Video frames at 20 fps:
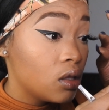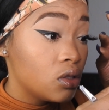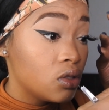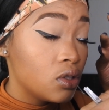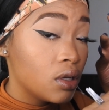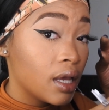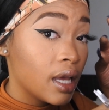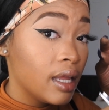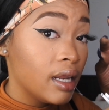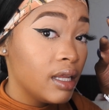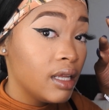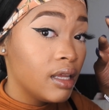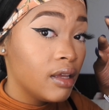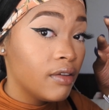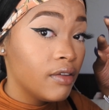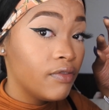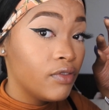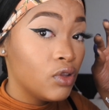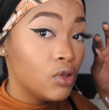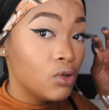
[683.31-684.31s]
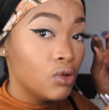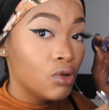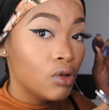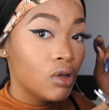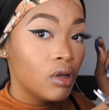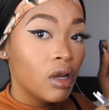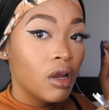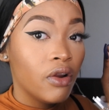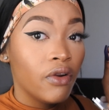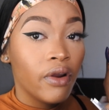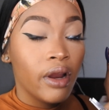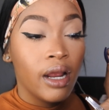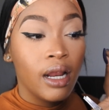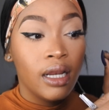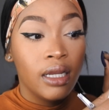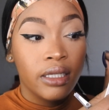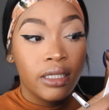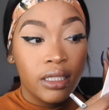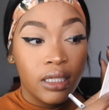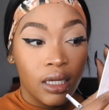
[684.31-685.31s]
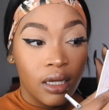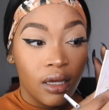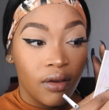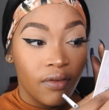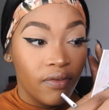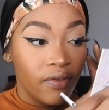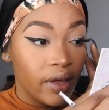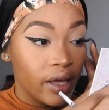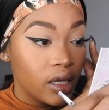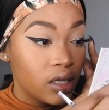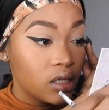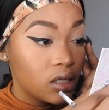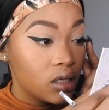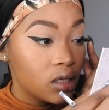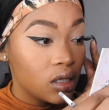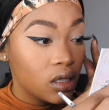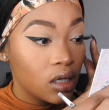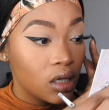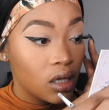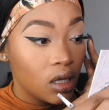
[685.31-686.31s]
to kind of give you a realistic effect.